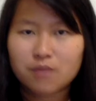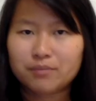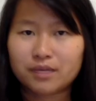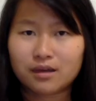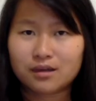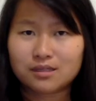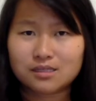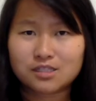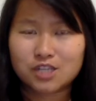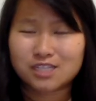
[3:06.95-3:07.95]

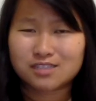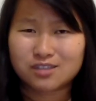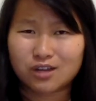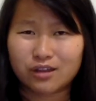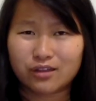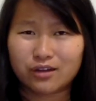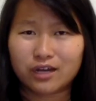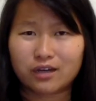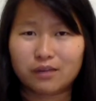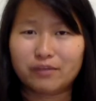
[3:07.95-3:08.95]
because chances are they're
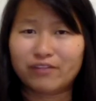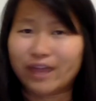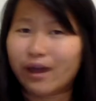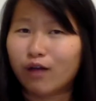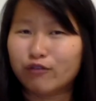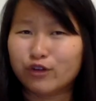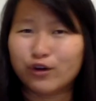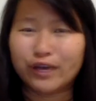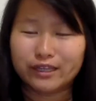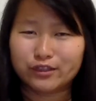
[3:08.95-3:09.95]
not going to be very helpful
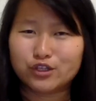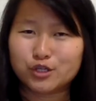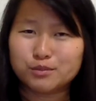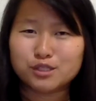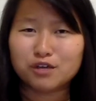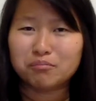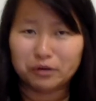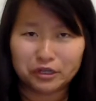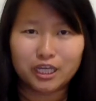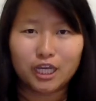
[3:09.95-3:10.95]
in terms of
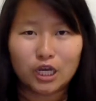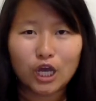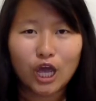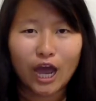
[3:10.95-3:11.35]
booking